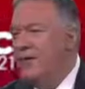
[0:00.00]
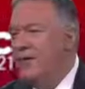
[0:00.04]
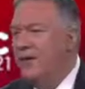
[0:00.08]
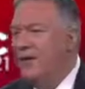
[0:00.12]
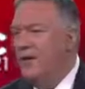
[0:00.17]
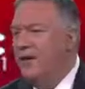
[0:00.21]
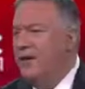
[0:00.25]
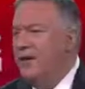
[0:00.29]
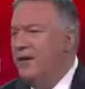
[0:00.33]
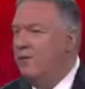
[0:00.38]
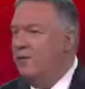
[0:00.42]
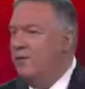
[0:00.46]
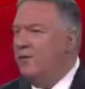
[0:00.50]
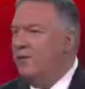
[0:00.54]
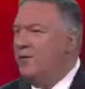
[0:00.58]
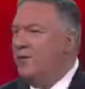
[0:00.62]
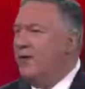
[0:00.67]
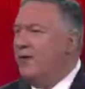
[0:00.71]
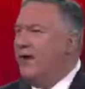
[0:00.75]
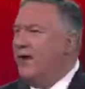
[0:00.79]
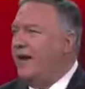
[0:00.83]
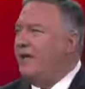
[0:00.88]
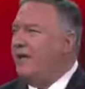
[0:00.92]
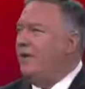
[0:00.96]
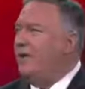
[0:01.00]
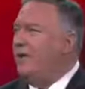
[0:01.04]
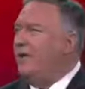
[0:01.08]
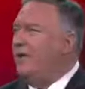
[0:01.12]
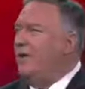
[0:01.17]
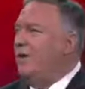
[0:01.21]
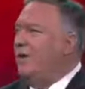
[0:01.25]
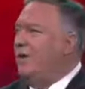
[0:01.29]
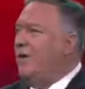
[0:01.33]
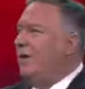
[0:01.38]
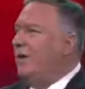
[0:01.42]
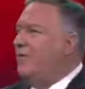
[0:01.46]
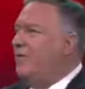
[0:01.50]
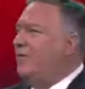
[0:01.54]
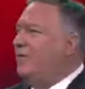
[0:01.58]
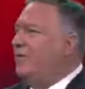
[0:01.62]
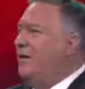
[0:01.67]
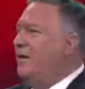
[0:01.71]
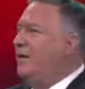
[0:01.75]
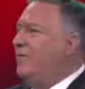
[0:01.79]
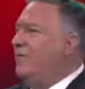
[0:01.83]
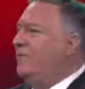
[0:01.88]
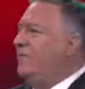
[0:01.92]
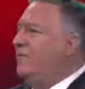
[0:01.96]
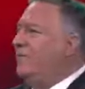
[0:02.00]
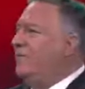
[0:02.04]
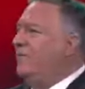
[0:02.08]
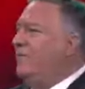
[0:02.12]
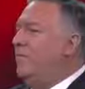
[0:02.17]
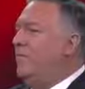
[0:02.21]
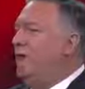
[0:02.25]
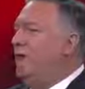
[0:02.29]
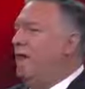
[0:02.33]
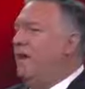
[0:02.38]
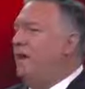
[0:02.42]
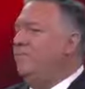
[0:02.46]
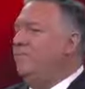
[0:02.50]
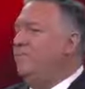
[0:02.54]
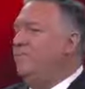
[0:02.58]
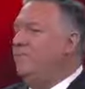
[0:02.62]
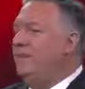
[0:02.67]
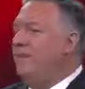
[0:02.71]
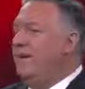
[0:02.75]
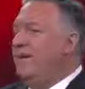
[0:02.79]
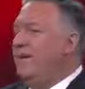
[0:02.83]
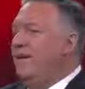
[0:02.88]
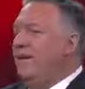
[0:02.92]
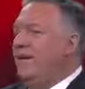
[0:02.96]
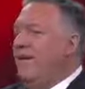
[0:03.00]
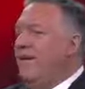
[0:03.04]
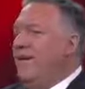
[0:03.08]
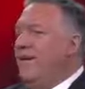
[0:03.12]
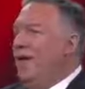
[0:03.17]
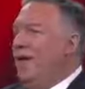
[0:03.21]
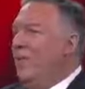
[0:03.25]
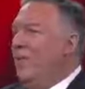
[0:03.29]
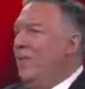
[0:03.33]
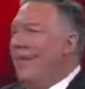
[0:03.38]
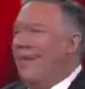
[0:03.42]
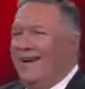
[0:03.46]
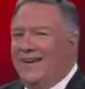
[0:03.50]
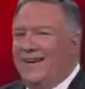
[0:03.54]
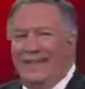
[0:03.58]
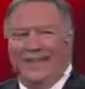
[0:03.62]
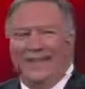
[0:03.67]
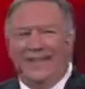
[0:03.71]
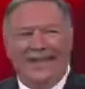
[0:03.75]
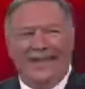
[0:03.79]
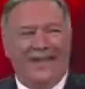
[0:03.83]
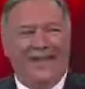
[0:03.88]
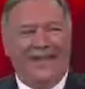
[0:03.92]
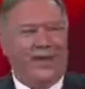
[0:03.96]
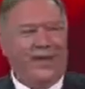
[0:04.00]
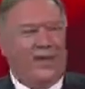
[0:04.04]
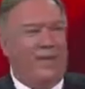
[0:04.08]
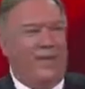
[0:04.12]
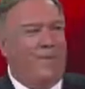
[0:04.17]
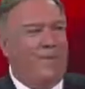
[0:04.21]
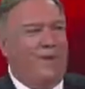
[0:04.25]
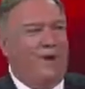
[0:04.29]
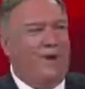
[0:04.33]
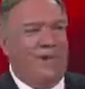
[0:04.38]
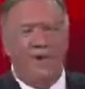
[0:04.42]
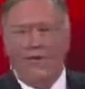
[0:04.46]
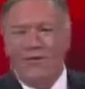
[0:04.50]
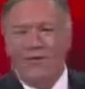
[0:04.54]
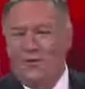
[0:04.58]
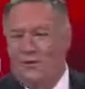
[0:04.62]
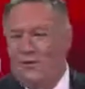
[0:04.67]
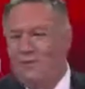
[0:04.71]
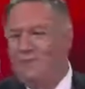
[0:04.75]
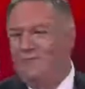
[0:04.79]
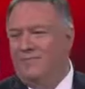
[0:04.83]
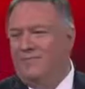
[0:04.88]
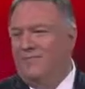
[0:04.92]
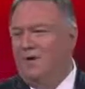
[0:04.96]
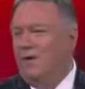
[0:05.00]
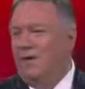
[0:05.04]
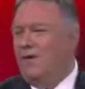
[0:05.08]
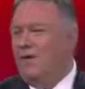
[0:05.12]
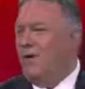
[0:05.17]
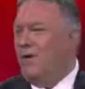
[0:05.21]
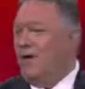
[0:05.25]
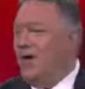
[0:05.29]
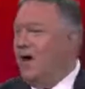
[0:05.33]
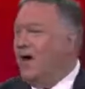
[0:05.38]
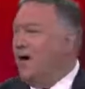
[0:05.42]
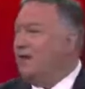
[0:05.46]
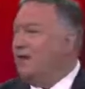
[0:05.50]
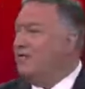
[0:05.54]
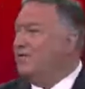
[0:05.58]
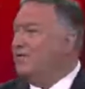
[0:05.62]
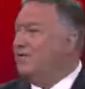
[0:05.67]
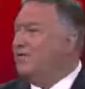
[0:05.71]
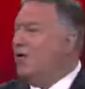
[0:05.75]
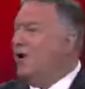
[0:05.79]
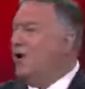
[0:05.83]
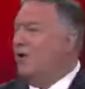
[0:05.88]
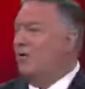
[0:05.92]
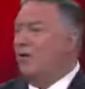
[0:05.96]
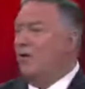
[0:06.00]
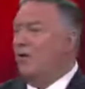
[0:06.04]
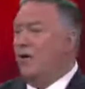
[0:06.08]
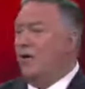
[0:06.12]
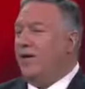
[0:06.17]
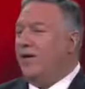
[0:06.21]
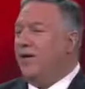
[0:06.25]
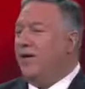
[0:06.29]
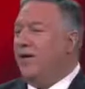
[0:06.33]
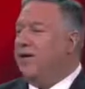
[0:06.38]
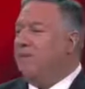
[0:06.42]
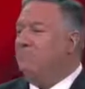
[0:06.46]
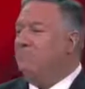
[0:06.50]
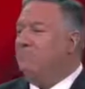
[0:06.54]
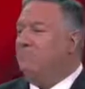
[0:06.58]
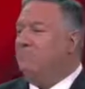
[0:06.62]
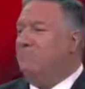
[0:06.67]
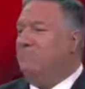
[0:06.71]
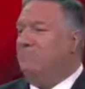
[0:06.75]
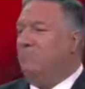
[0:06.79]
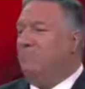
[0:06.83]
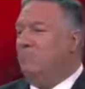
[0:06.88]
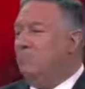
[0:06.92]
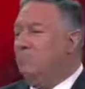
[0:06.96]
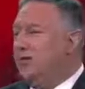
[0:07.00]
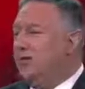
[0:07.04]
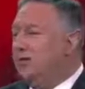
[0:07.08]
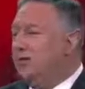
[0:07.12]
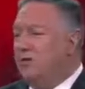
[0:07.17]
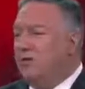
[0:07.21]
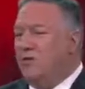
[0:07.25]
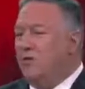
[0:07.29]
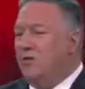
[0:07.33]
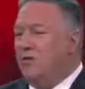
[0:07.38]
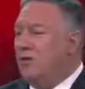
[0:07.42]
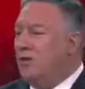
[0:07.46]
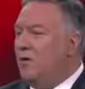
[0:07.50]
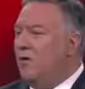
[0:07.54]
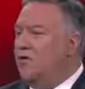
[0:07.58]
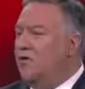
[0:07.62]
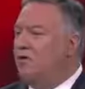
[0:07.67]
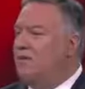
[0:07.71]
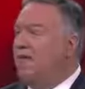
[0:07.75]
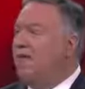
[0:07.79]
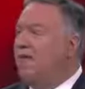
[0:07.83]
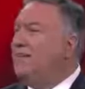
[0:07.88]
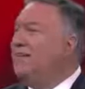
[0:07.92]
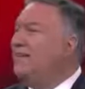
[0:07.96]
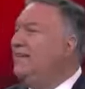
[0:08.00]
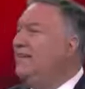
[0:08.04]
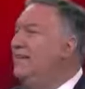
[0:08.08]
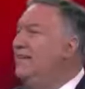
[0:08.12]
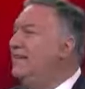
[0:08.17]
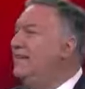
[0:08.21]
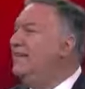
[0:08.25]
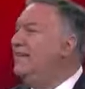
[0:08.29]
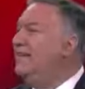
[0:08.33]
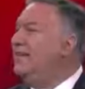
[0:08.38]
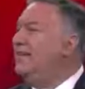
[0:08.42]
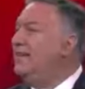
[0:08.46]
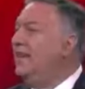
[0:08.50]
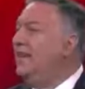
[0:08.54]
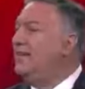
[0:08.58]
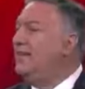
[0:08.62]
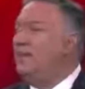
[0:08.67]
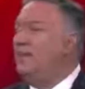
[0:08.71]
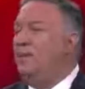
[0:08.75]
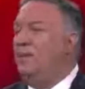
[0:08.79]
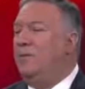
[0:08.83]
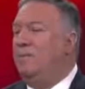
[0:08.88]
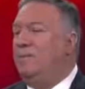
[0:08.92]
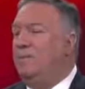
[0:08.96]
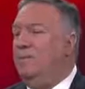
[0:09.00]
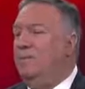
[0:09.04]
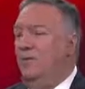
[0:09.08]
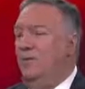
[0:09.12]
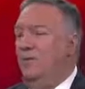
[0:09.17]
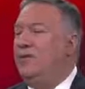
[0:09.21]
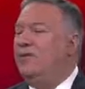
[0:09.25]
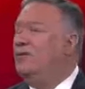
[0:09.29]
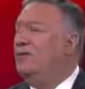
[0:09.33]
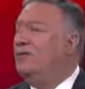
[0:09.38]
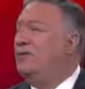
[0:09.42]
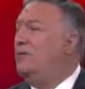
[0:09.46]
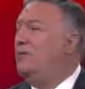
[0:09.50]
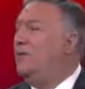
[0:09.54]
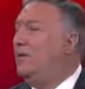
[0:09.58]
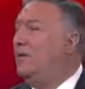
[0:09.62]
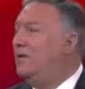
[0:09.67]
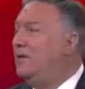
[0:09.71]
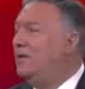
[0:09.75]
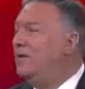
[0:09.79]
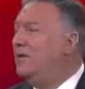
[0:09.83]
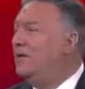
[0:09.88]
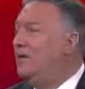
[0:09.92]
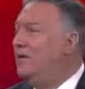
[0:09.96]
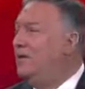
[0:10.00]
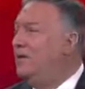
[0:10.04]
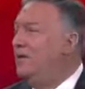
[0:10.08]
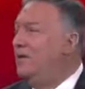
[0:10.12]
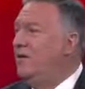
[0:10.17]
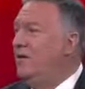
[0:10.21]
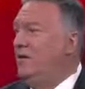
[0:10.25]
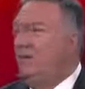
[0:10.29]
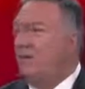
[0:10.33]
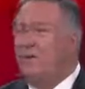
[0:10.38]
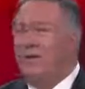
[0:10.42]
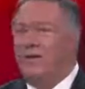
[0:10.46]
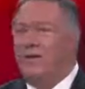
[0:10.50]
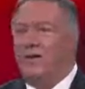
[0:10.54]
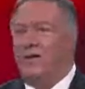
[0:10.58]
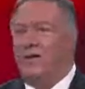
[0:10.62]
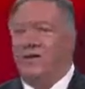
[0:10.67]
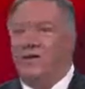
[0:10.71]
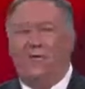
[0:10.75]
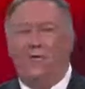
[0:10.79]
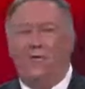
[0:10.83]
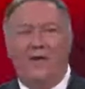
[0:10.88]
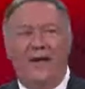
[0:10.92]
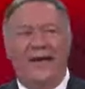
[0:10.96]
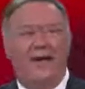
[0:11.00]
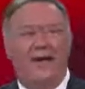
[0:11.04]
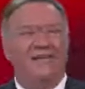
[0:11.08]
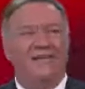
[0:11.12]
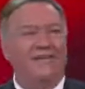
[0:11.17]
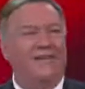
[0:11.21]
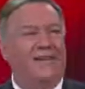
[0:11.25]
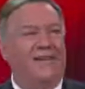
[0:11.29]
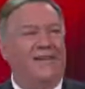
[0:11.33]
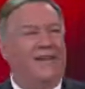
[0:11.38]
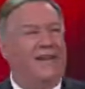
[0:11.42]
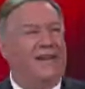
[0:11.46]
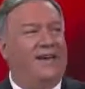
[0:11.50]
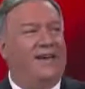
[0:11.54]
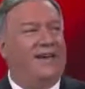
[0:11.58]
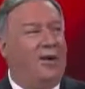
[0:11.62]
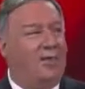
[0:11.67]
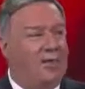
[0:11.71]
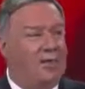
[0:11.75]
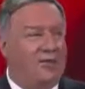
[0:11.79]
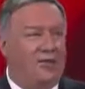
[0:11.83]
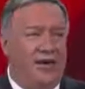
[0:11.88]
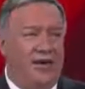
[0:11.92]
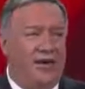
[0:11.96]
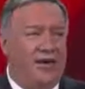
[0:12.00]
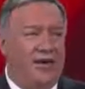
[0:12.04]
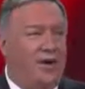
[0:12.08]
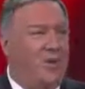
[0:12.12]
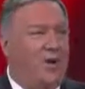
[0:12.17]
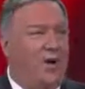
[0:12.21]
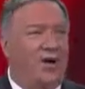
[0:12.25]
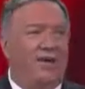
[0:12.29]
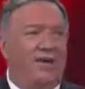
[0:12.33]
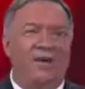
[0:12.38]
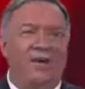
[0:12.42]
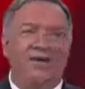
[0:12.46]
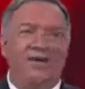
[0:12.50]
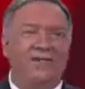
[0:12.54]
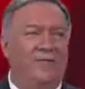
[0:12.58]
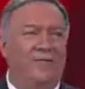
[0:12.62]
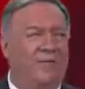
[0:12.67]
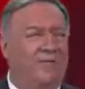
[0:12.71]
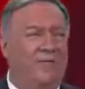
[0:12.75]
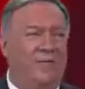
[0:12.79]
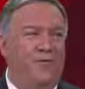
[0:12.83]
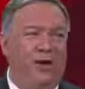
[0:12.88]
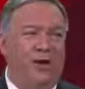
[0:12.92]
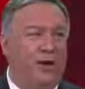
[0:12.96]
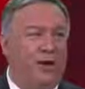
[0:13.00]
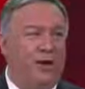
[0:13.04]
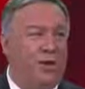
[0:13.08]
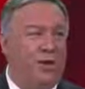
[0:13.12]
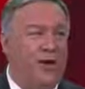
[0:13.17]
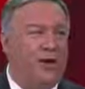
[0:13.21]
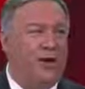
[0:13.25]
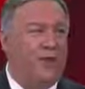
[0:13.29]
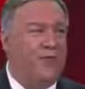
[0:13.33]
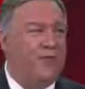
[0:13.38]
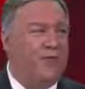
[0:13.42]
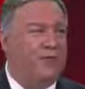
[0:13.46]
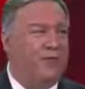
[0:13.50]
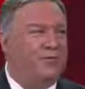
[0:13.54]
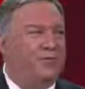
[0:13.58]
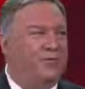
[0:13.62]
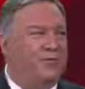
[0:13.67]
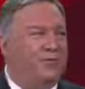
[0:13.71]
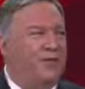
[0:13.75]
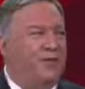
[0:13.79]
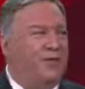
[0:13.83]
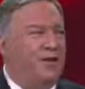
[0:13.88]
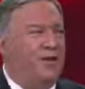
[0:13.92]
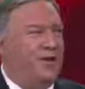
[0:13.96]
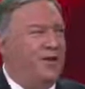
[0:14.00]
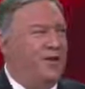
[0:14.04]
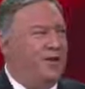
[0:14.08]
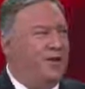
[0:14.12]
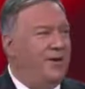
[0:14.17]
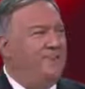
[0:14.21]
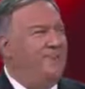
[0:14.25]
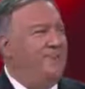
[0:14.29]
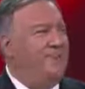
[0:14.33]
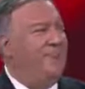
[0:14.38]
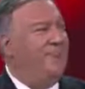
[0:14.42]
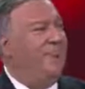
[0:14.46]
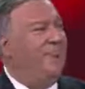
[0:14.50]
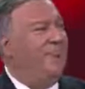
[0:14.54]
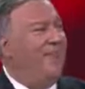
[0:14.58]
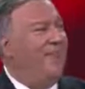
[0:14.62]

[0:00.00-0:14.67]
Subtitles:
We protected our freedom abroad. We kind of did it like Grandpa Earl did. We were honest, hardworking. We treated the world as it is, not as we wished it were. We weren't going to live in fantasy land. I will tell you, I walked out of some very quiet rooms in Europe.